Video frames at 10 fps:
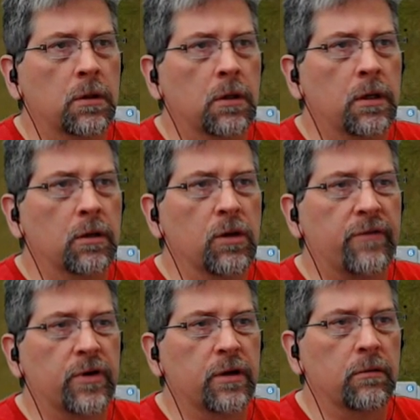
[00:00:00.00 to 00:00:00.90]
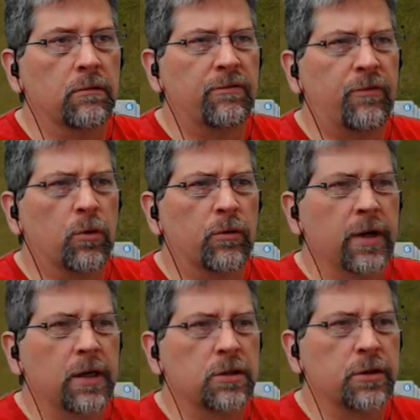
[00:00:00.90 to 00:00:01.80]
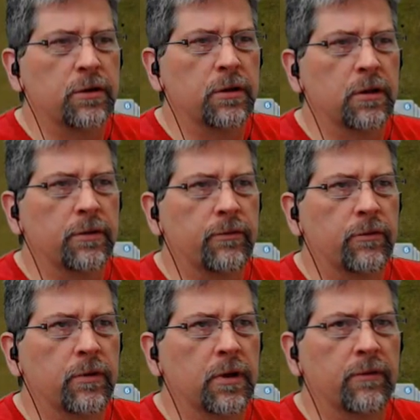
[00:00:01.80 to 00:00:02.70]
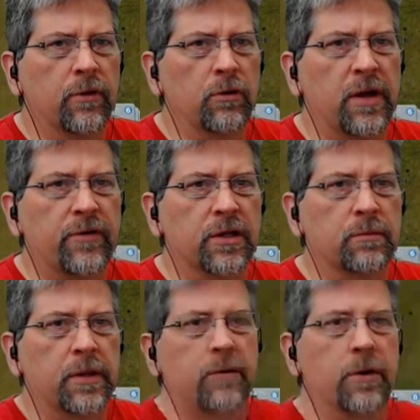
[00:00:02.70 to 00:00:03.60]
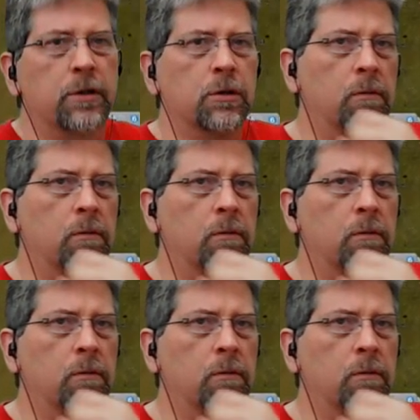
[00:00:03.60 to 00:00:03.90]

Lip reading: He'll never hit 4 range. I thought he only had 4. Yeah, he'll never hit them at that range.